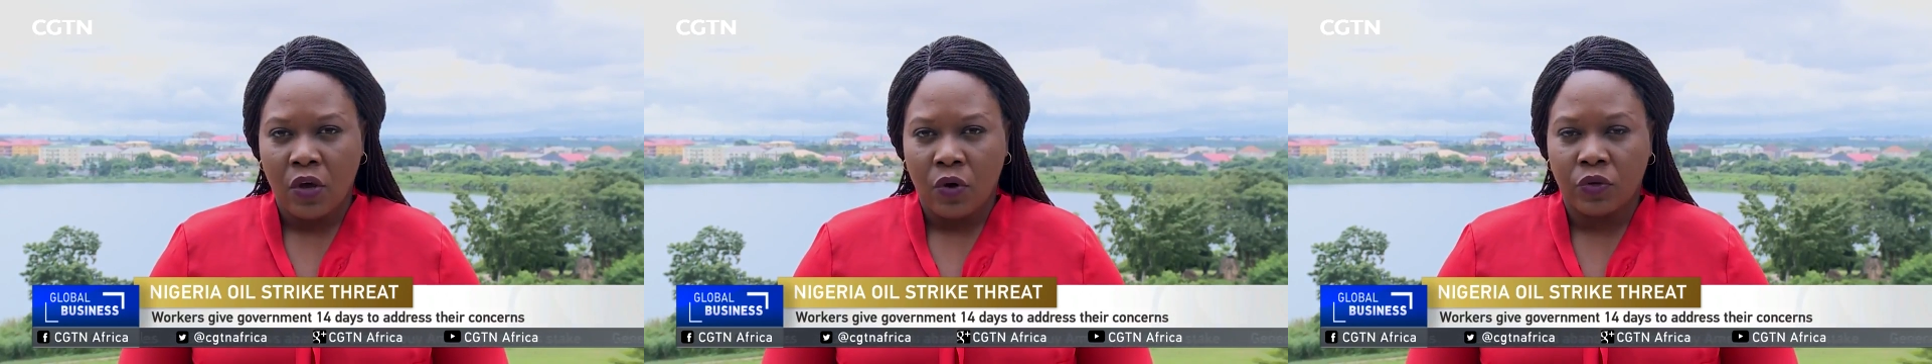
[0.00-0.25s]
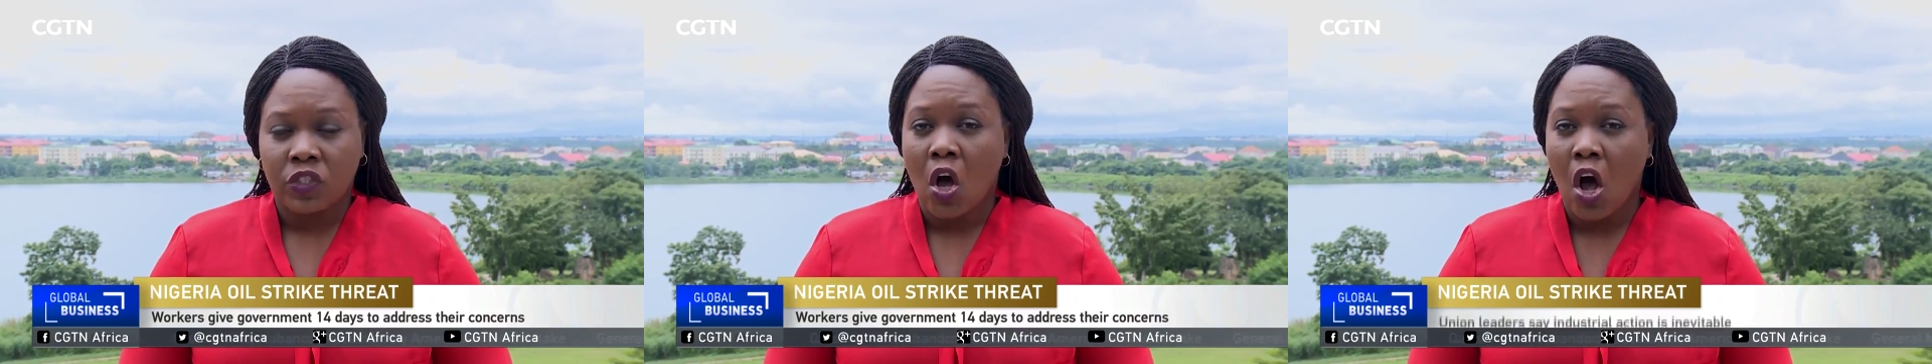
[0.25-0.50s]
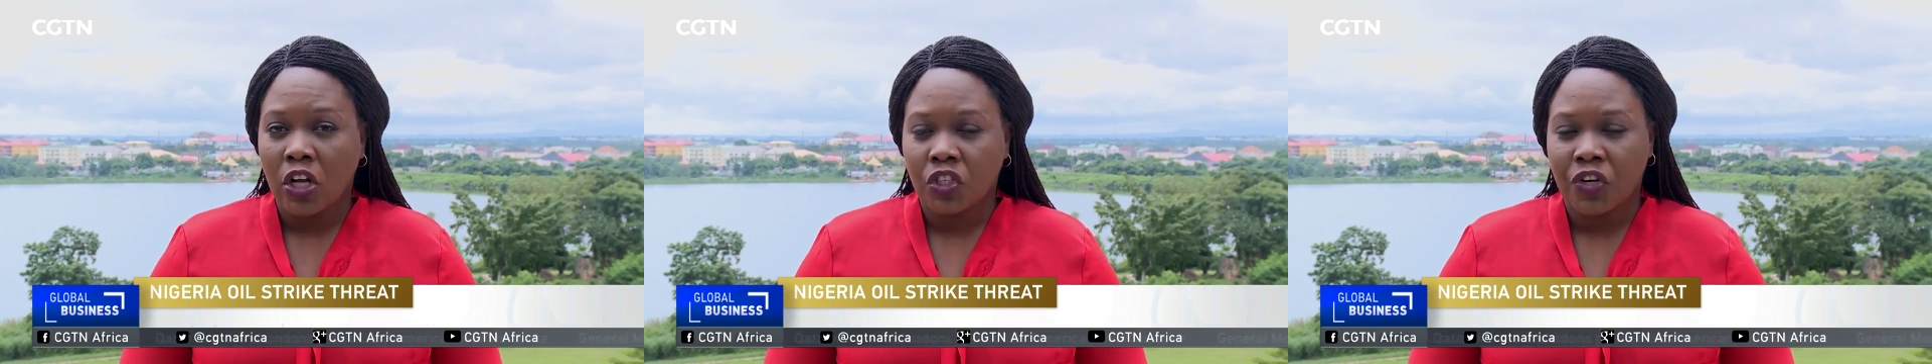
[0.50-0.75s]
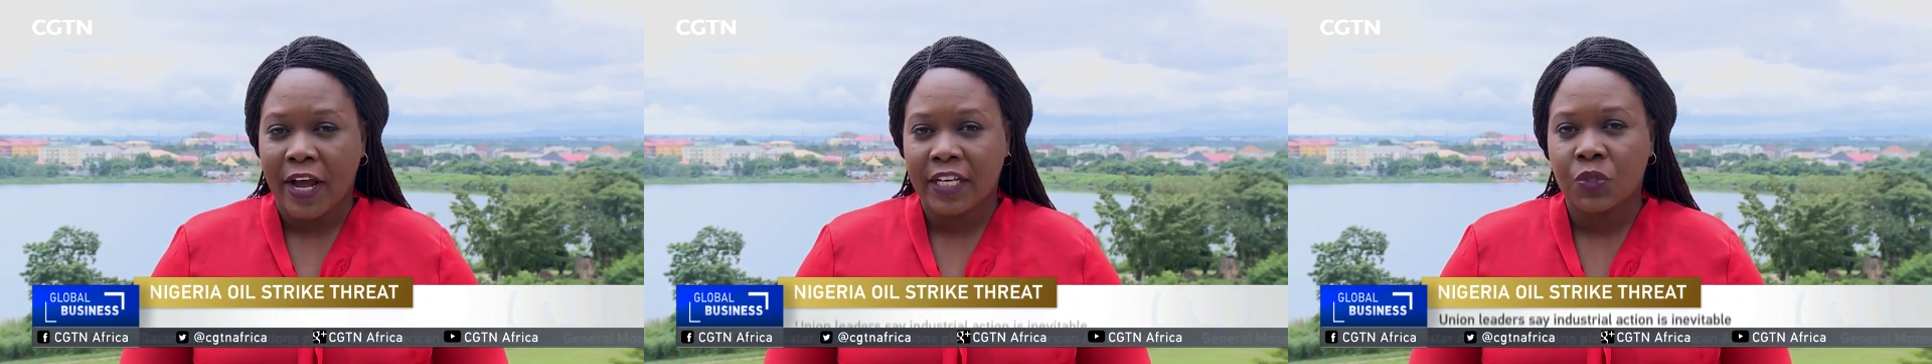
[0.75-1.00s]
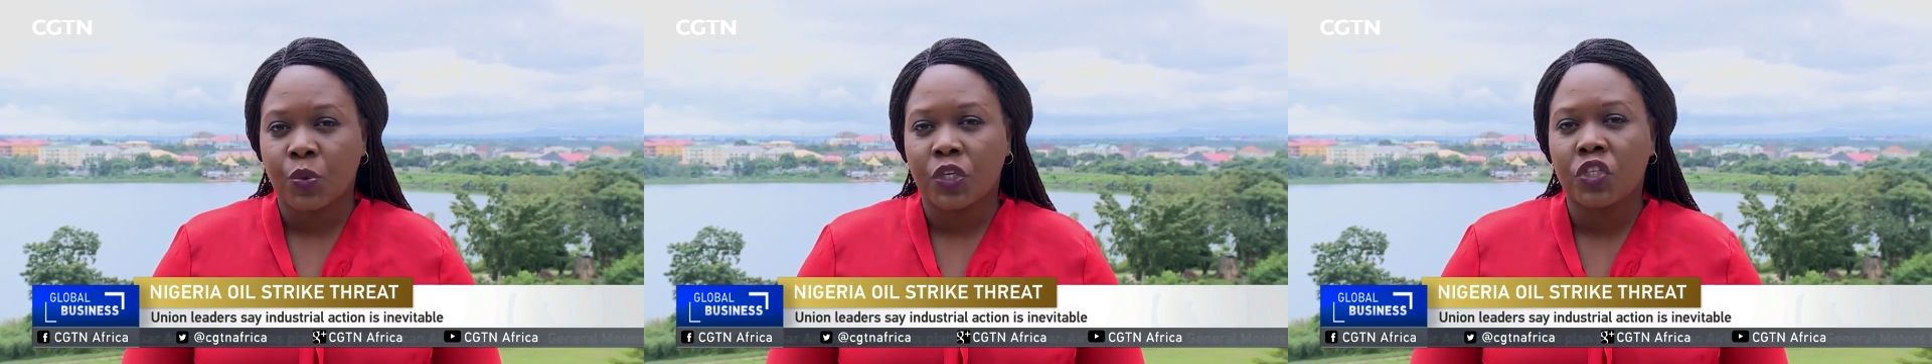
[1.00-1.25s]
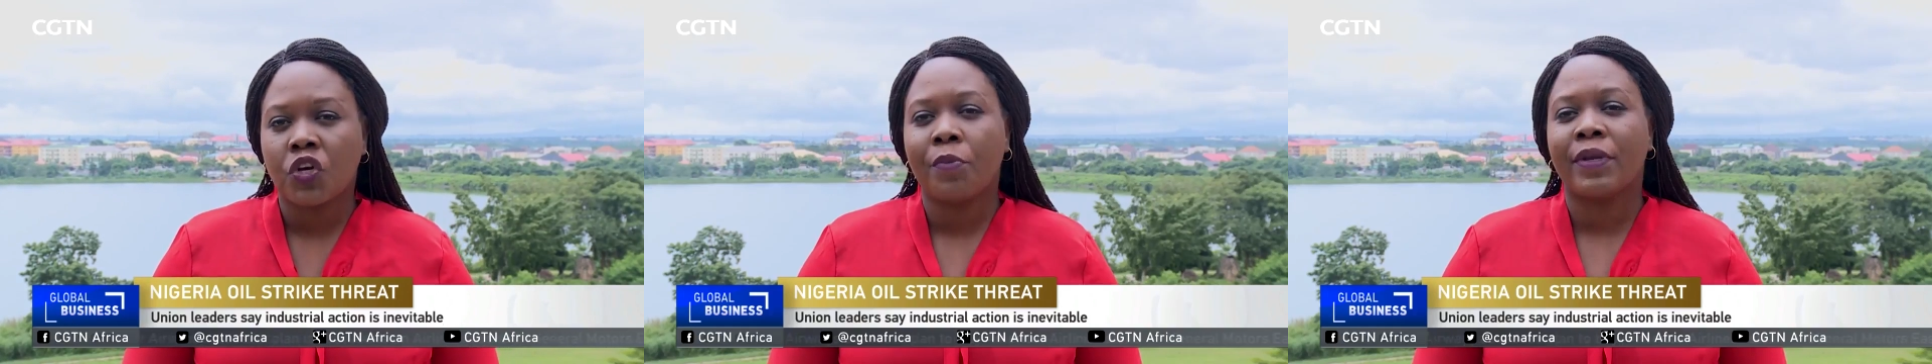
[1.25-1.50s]
whose contracts were
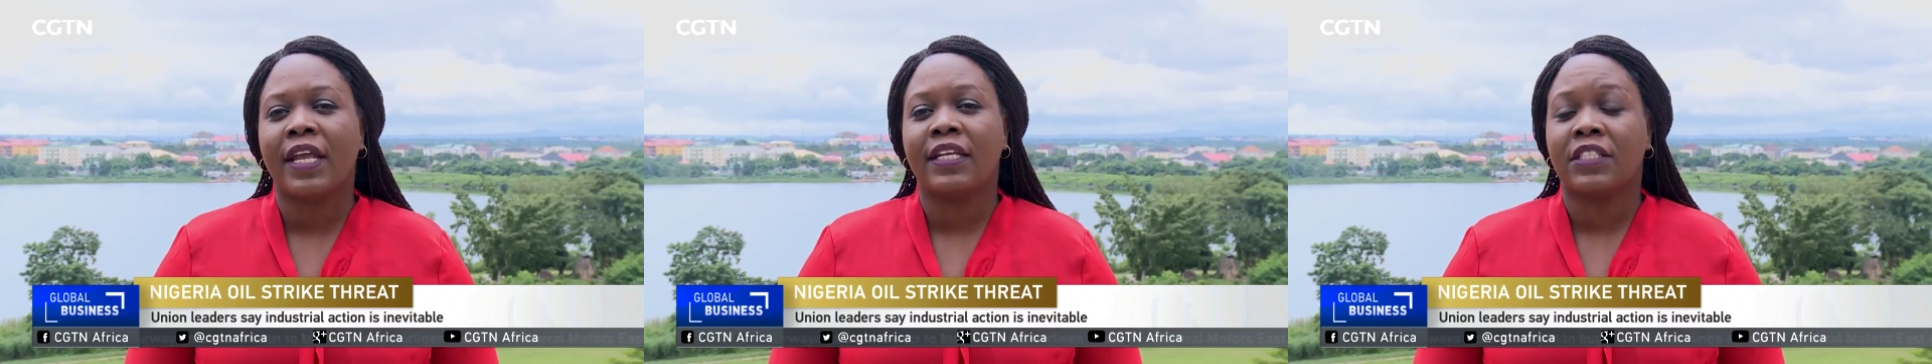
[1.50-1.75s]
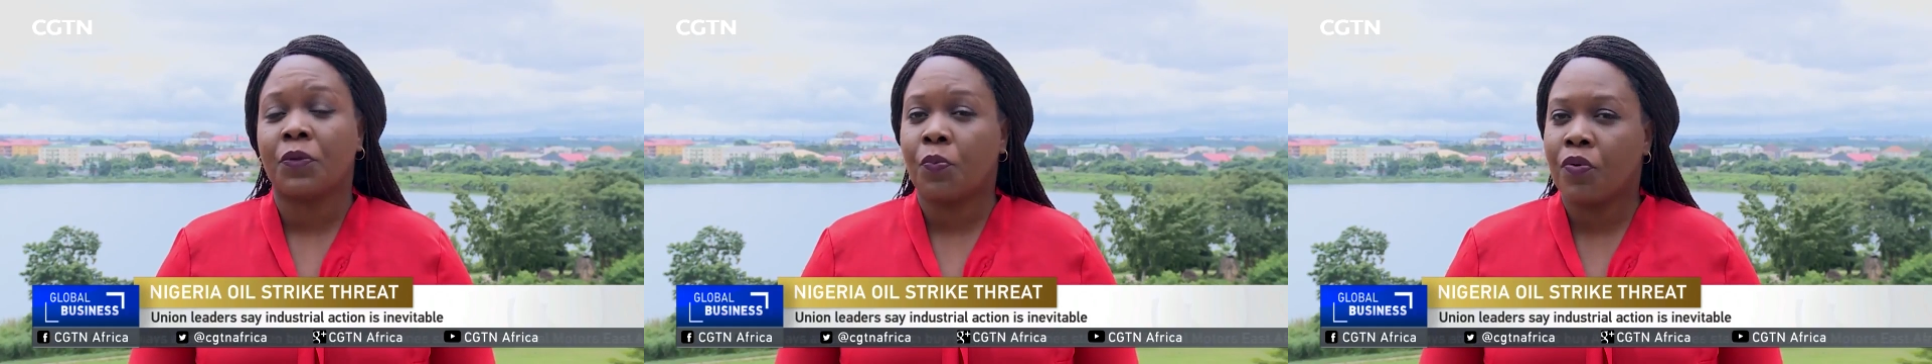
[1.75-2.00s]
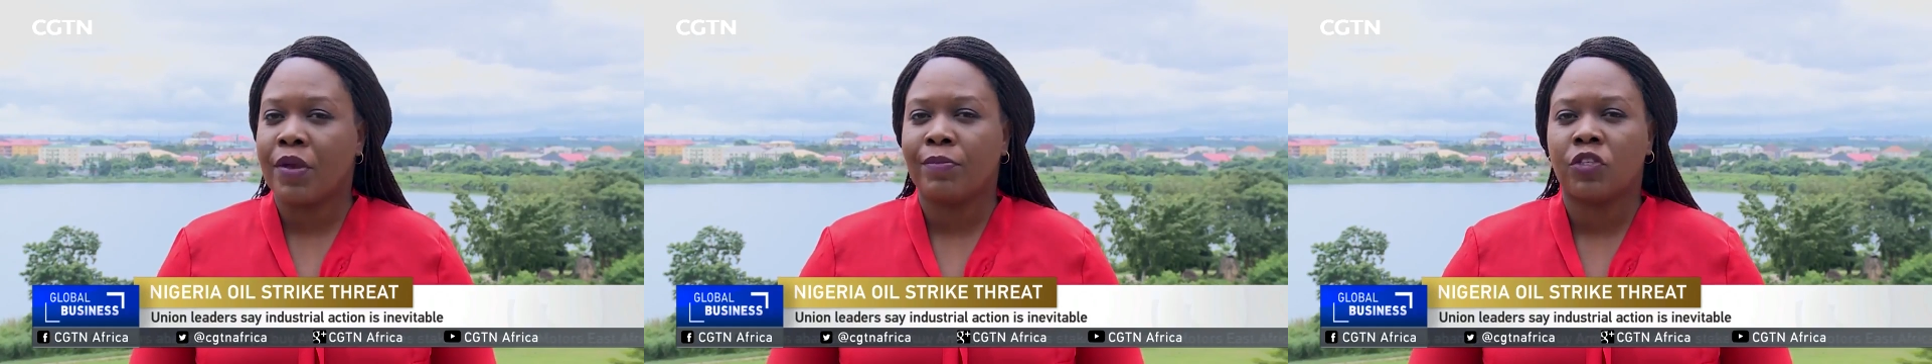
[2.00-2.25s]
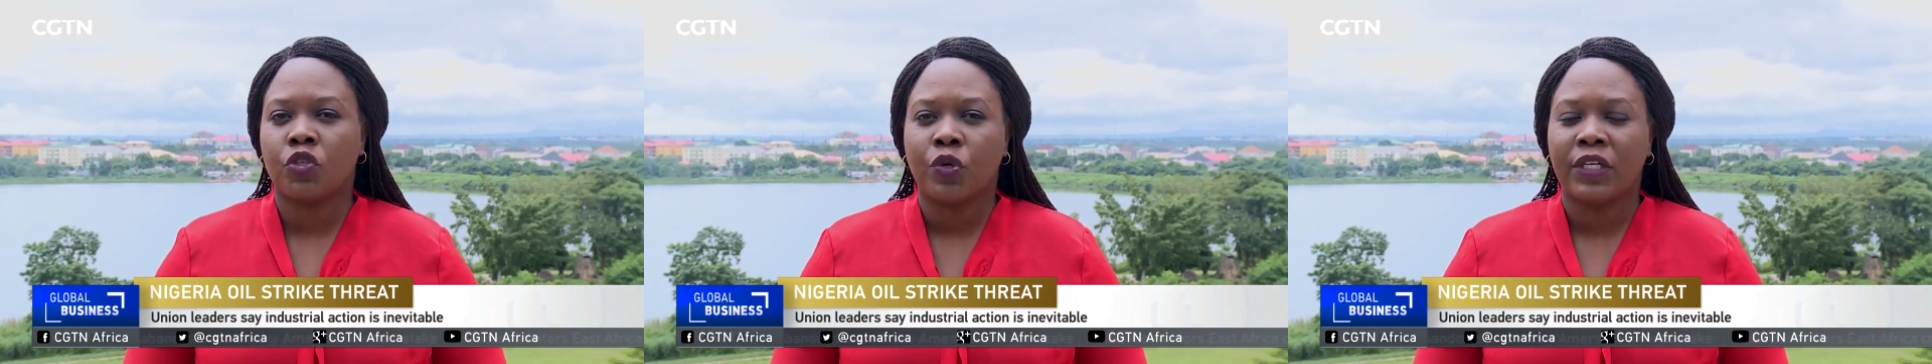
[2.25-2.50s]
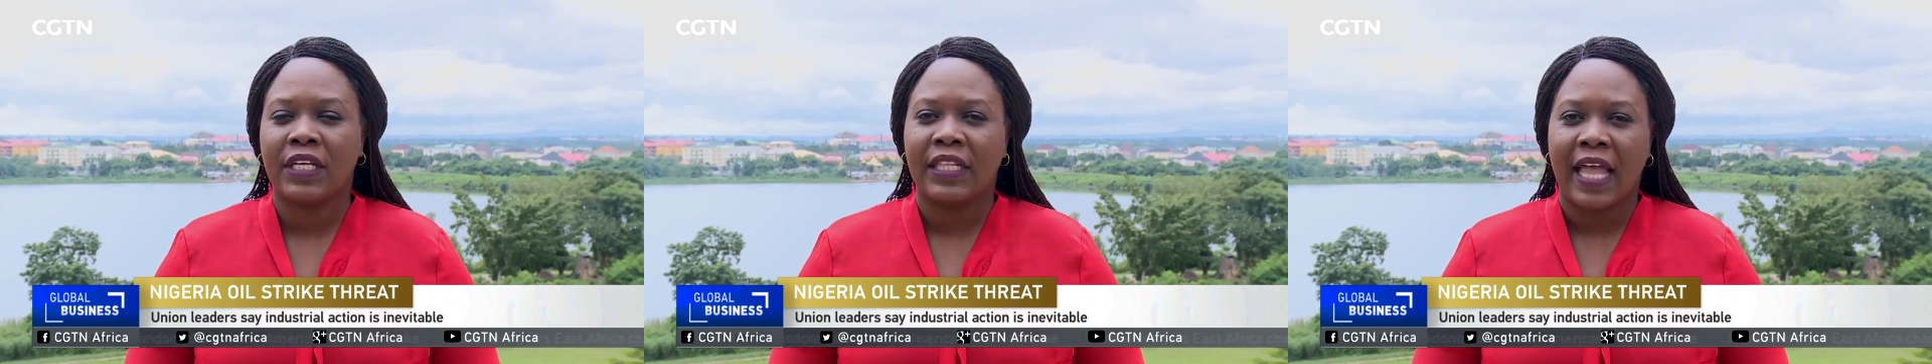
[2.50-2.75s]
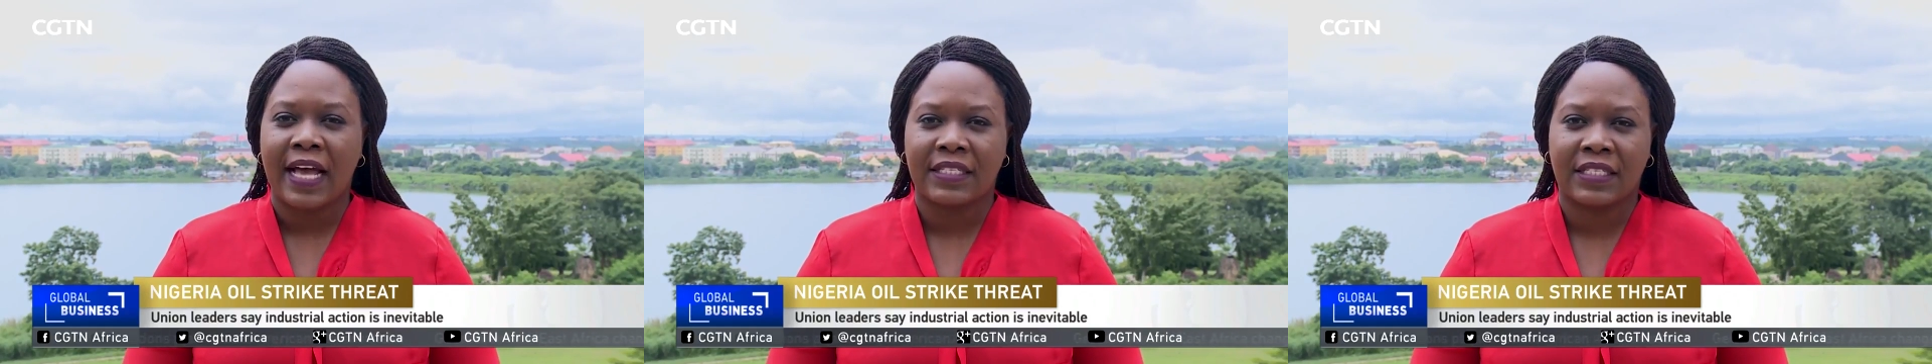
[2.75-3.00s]
terminated prematurely
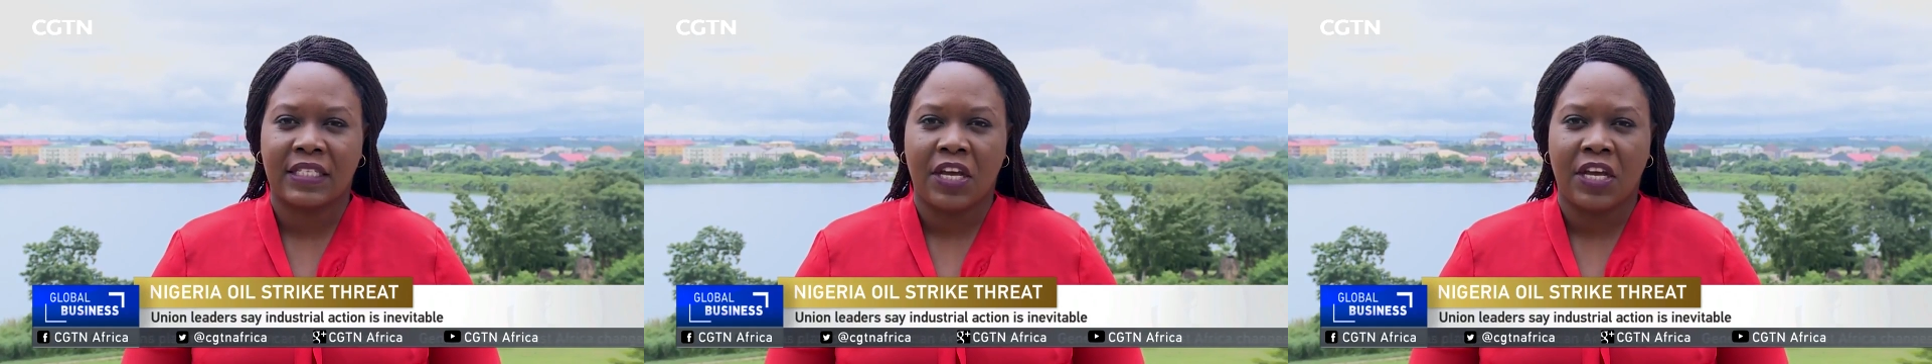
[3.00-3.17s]
last